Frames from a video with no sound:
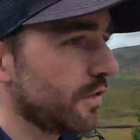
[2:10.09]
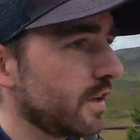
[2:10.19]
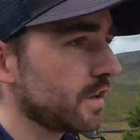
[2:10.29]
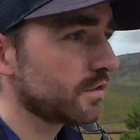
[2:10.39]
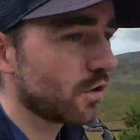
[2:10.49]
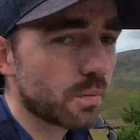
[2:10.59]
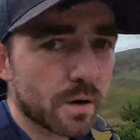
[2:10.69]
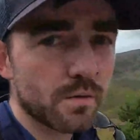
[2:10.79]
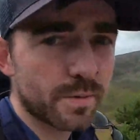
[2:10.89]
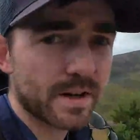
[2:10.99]
think it's
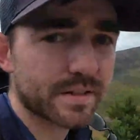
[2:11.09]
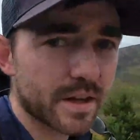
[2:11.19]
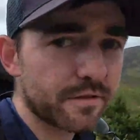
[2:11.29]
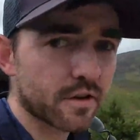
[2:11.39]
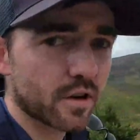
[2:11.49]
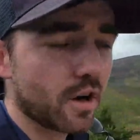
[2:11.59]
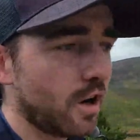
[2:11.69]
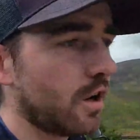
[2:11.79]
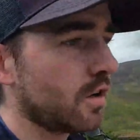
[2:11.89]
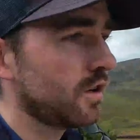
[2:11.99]
£4 per day for car,